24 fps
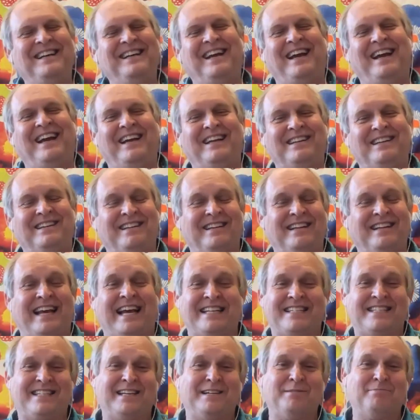And
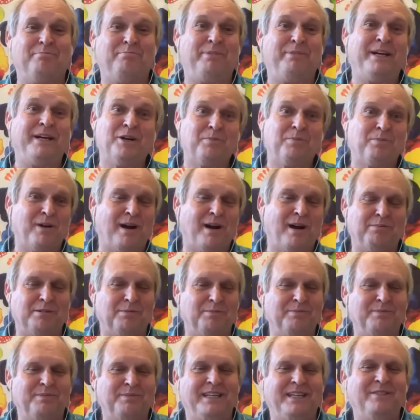that's a bigger
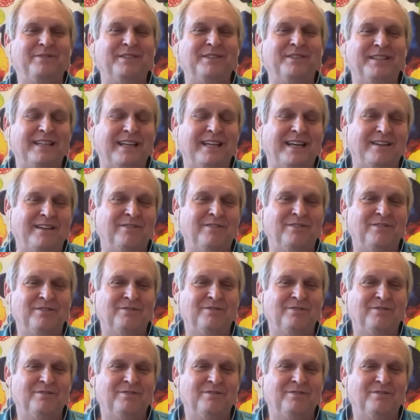problem even than